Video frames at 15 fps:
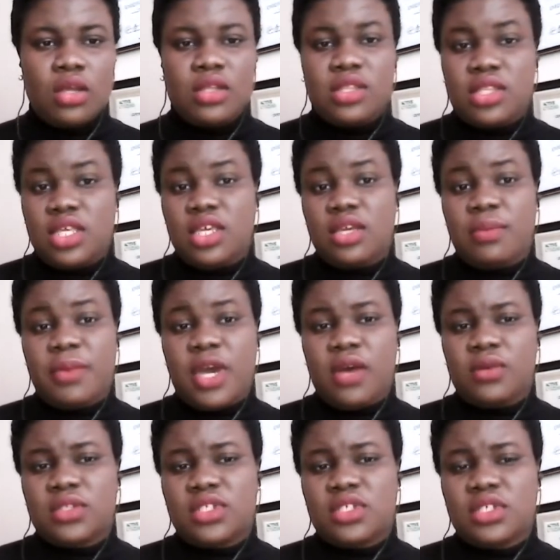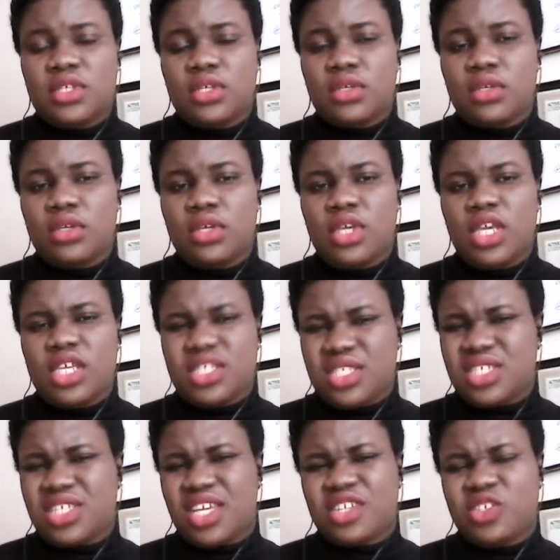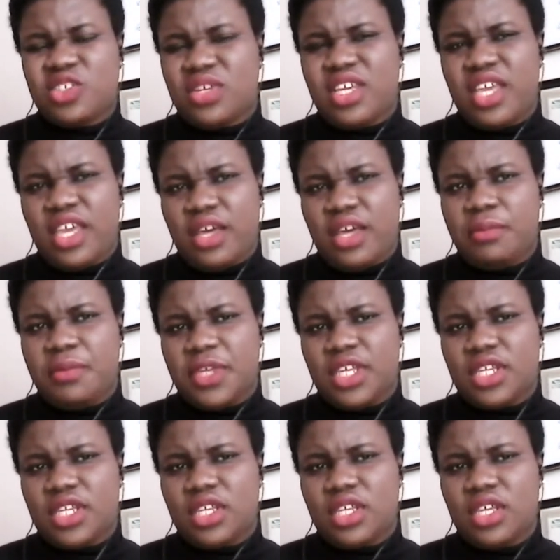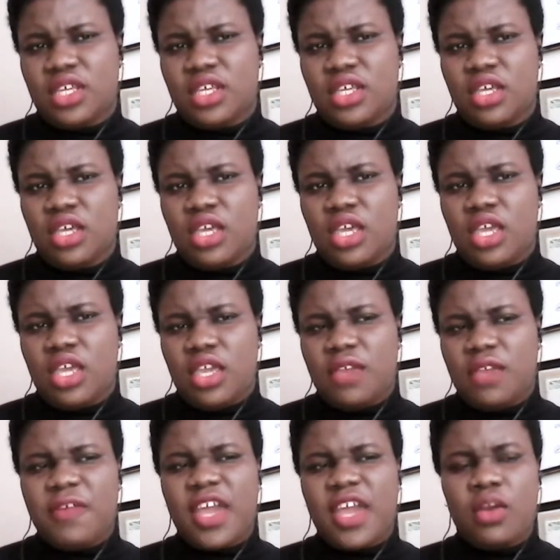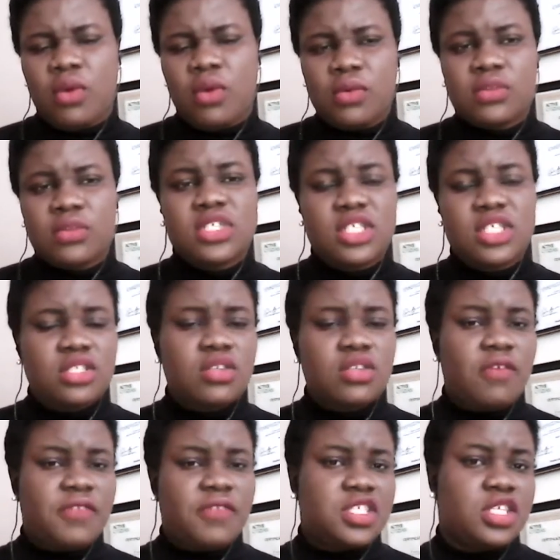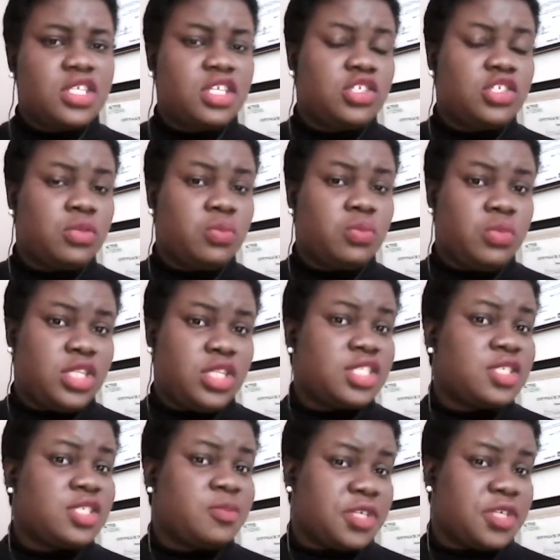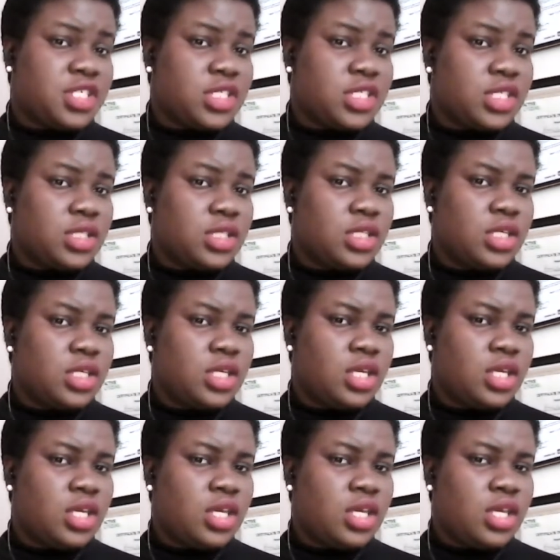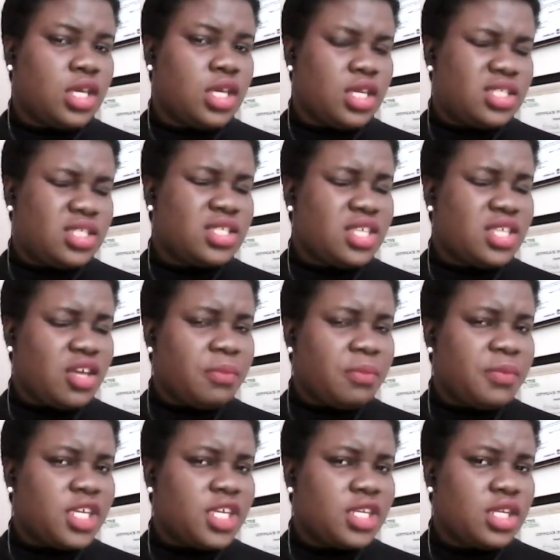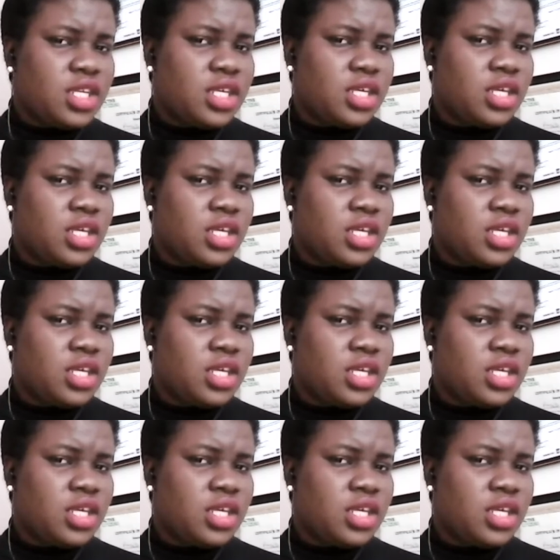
Think about, is this actually helping? If I hold this conversation with this person, is this helping?